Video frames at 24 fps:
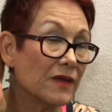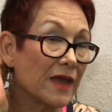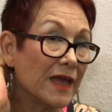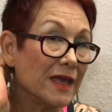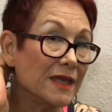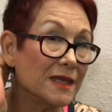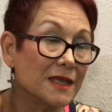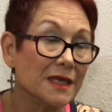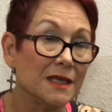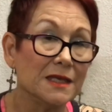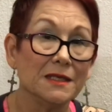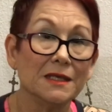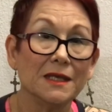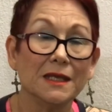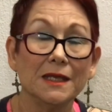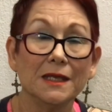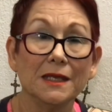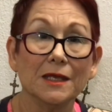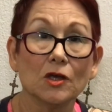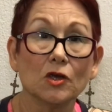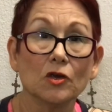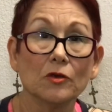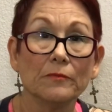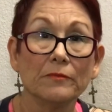aching
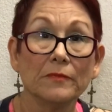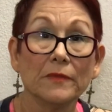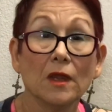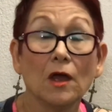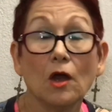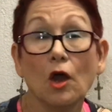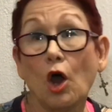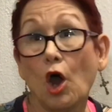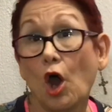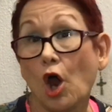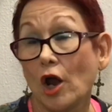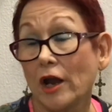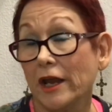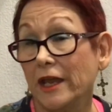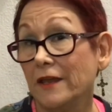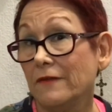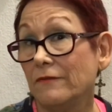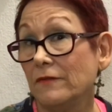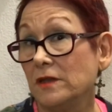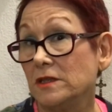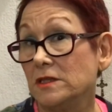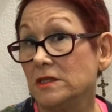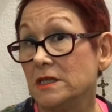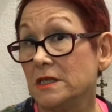here or
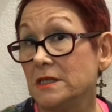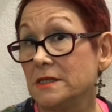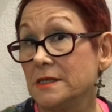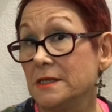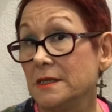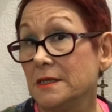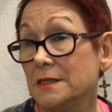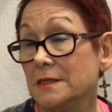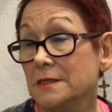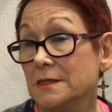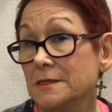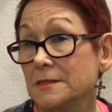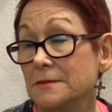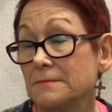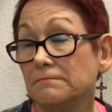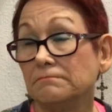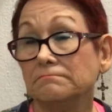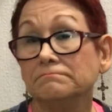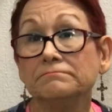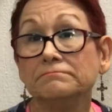even dizziness.